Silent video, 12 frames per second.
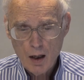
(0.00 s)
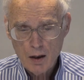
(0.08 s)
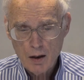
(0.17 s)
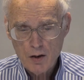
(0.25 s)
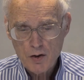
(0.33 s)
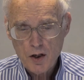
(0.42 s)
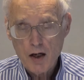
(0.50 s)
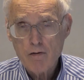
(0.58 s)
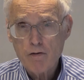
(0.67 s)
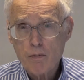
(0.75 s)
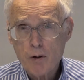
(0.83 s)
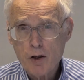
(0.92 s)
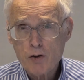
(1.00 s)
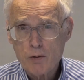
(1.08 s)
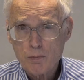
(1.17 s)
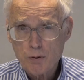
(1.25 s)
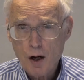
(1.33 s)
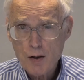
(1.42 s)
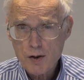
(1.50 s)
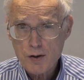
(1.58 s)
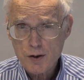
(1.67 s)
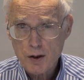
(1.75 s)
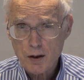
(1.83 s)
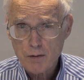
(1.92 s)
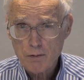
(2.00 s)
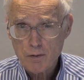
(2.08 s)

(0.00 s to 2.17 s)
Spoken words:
and it is information processing